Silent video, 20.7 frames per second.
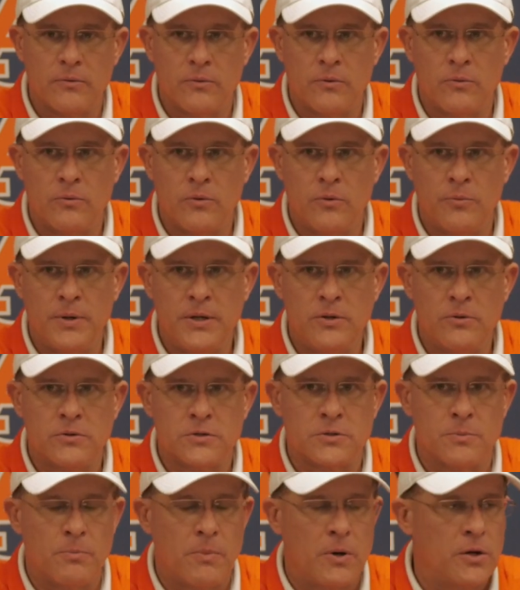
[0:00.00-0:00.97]
We'll be
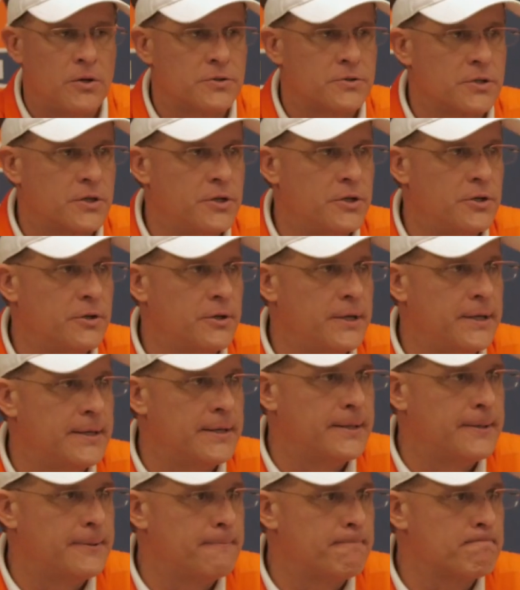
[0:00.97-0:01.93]
doing some ball
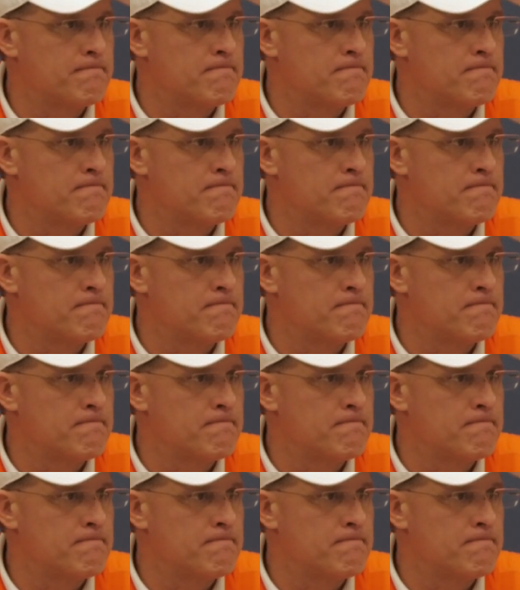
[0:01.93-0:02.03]
security